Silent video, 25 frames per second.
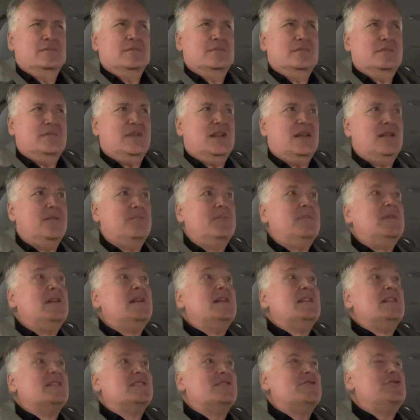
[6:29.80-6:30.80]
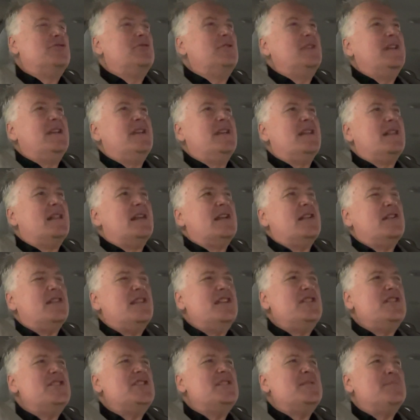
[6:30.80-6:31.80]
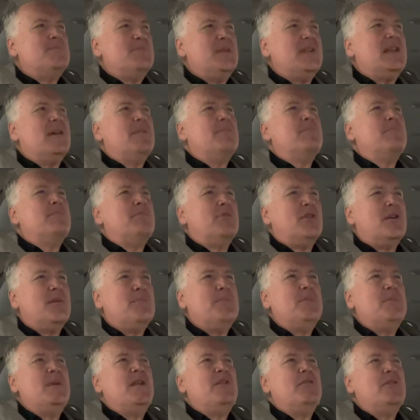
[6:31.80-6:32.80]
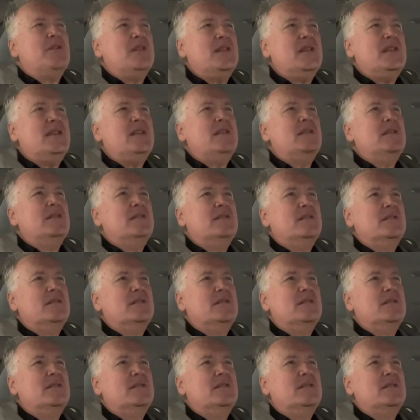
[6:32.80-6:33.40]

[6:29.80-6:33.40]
So Julia Gillard, I think she's become primarily